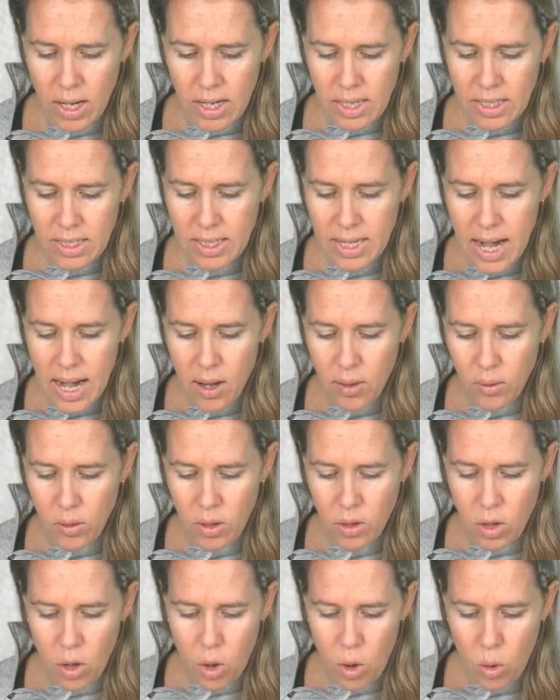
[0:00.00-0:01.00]
down
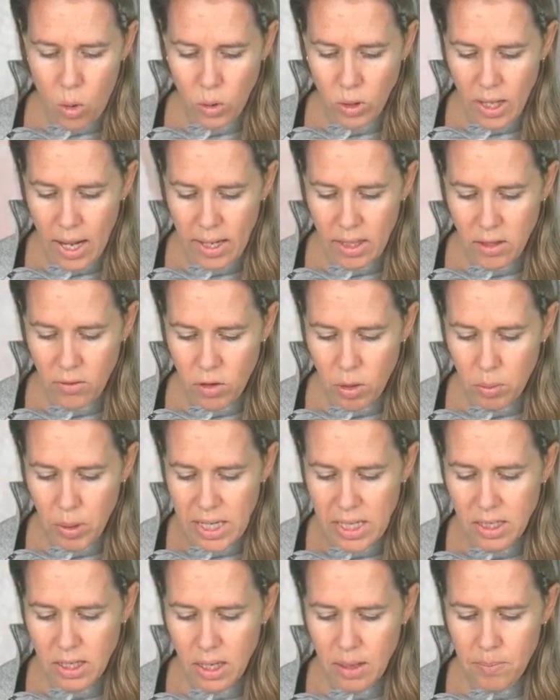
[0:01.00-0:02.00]
the whole length of your
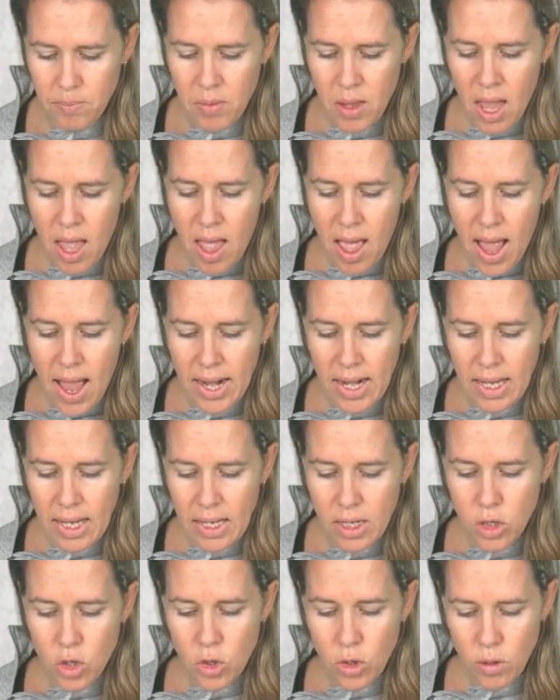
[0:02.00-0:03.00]
bracelet, adding
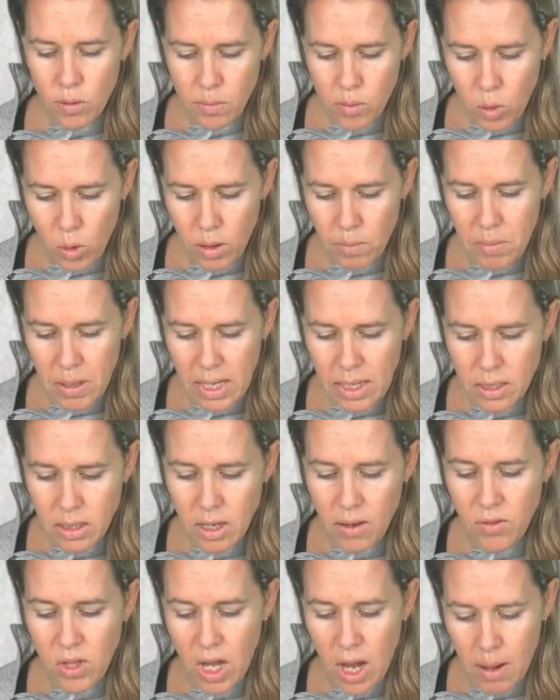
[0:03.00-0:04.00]
in two more beads
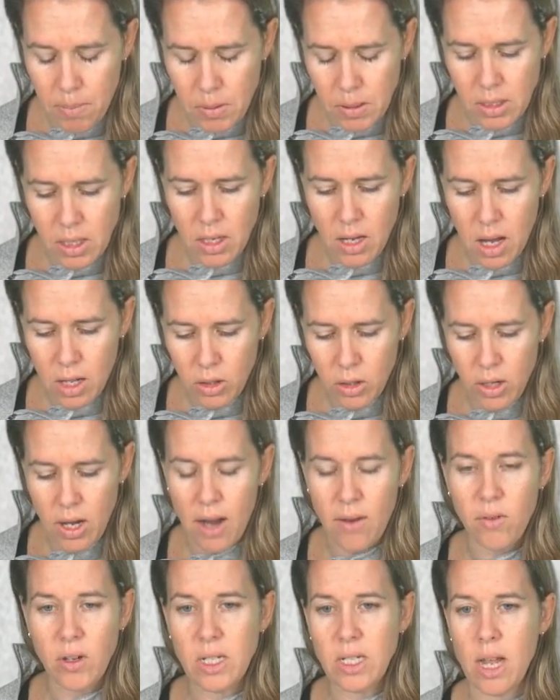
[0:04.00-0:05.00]
of the opposite color
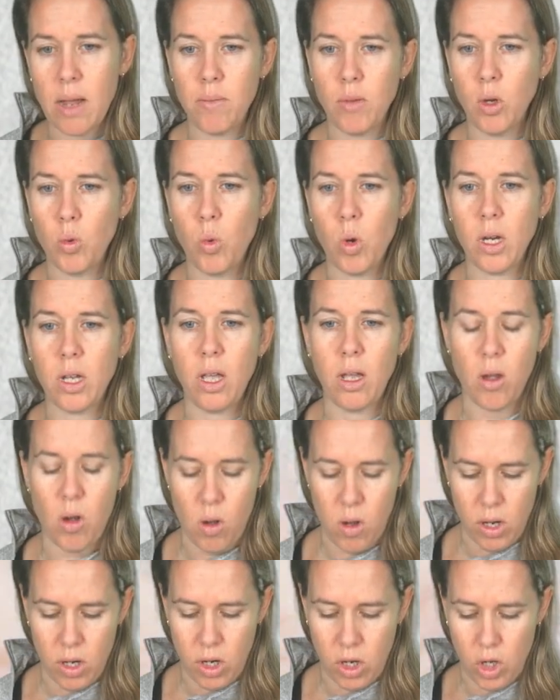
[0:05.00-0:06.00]
every time you're working
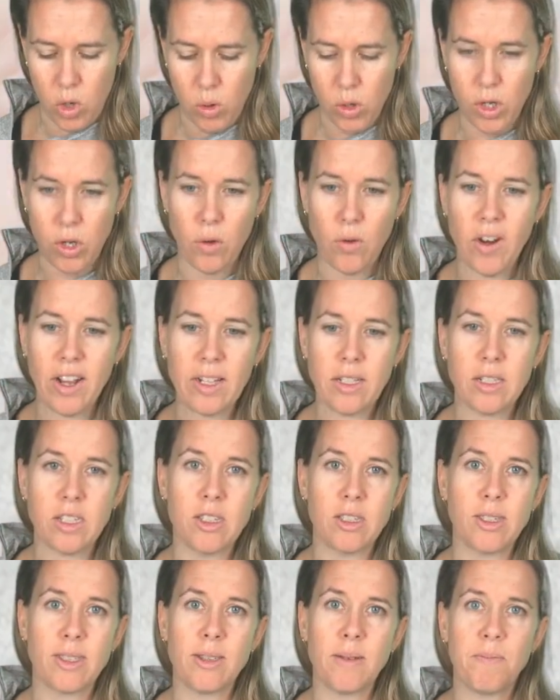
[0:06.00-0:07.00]
on your
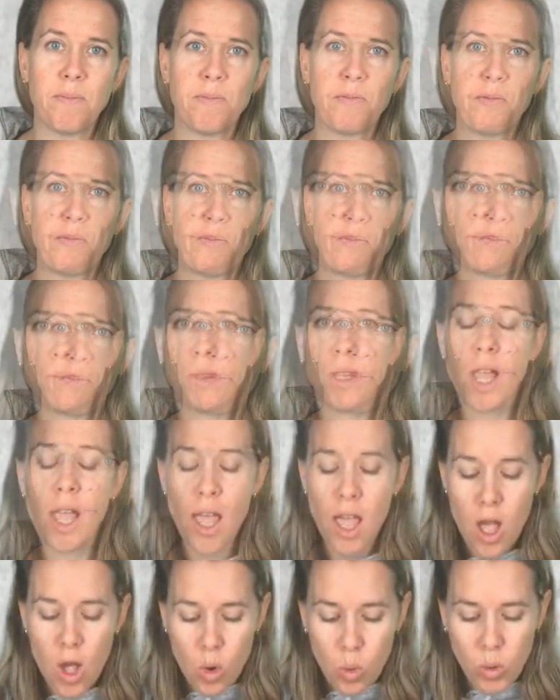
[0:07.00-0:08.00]
units.
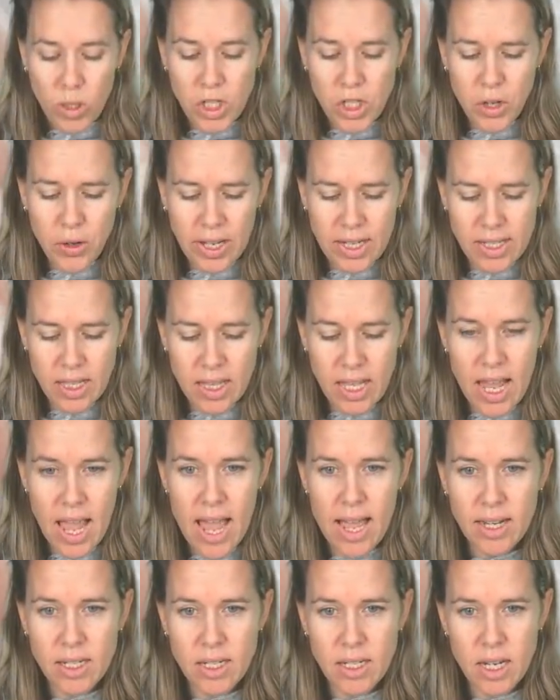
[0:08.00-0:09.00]
Once you get to the
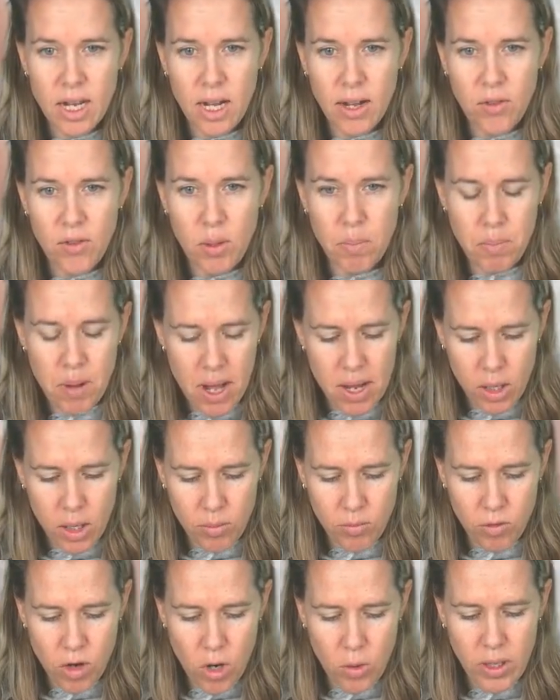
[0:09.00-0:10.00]
end of the bottom
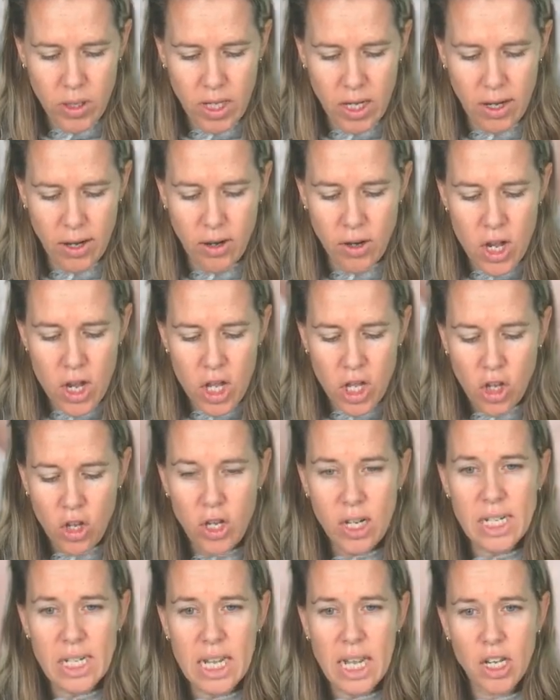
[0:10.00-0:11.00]
row here, you
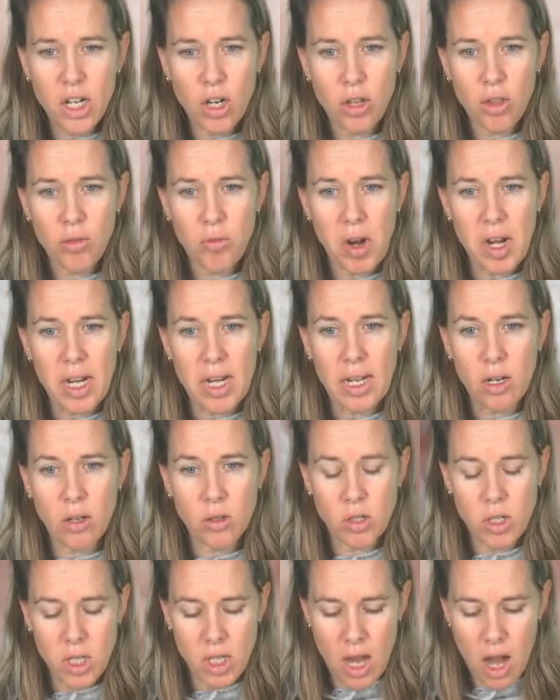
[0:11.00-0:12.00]
need to get your thread and needle to the